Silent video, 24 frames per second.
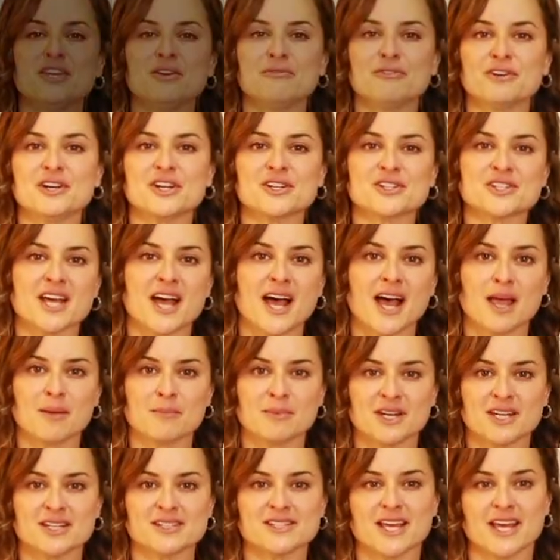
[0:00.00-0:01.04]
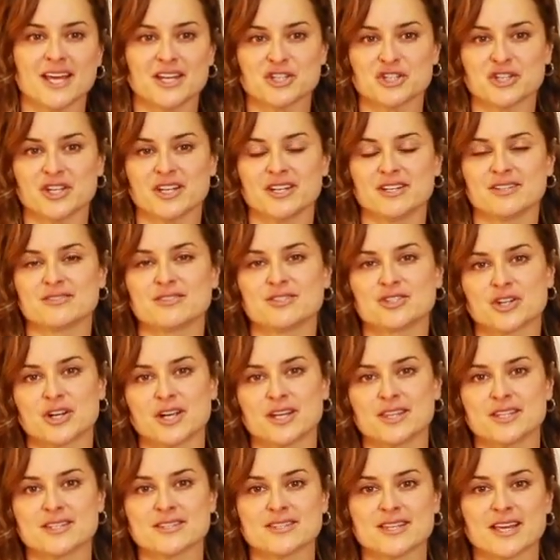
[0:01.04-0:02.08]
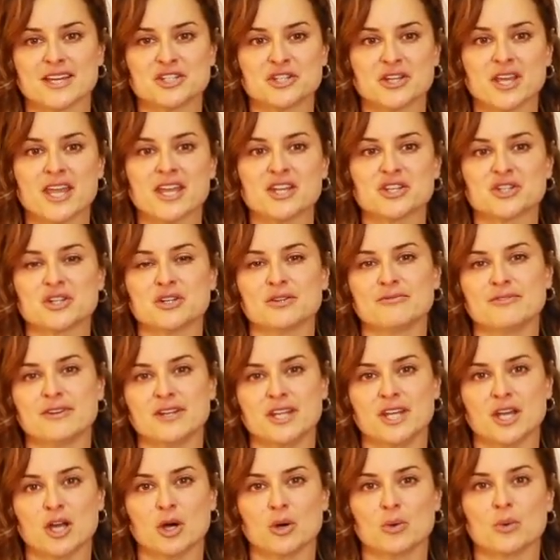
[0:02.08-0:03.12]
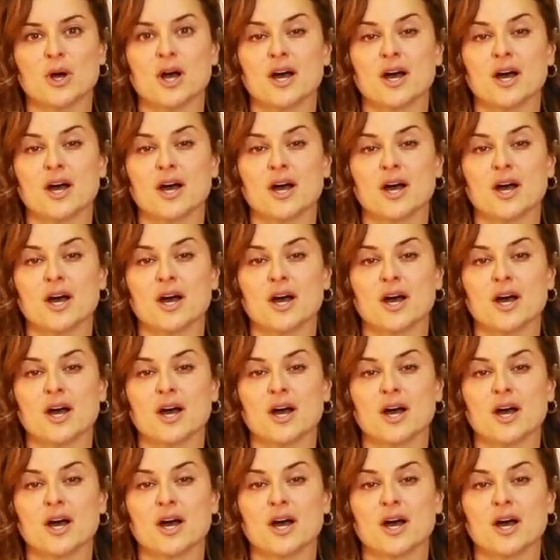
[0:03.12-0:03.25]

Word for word: you for your time and attention during this educational video